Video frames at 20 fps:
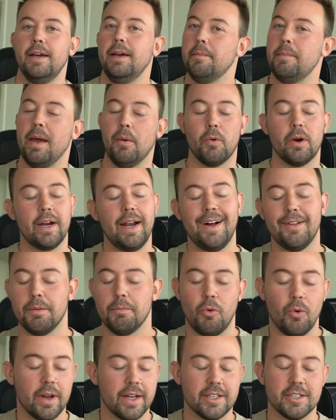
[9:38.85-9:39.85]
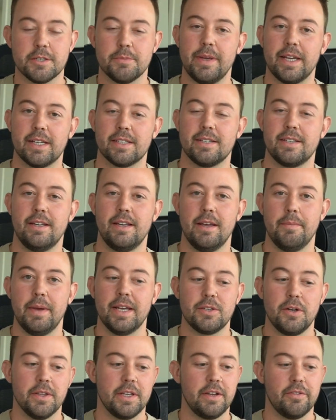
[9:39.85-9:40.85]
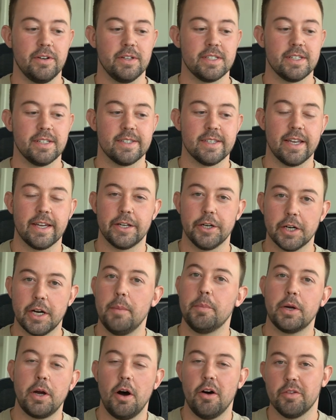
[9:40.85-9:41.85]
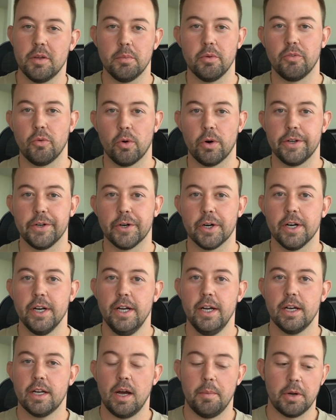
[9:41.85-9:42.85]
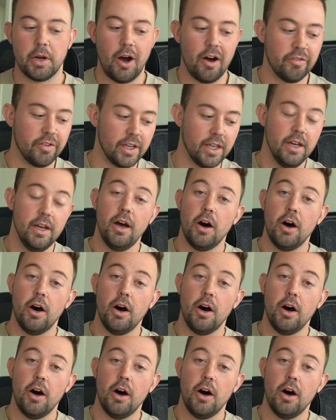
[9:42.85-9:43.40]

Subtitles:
Man, working out in the morning just makes all the difference. It's like your cup of coffee before your cup of coffee.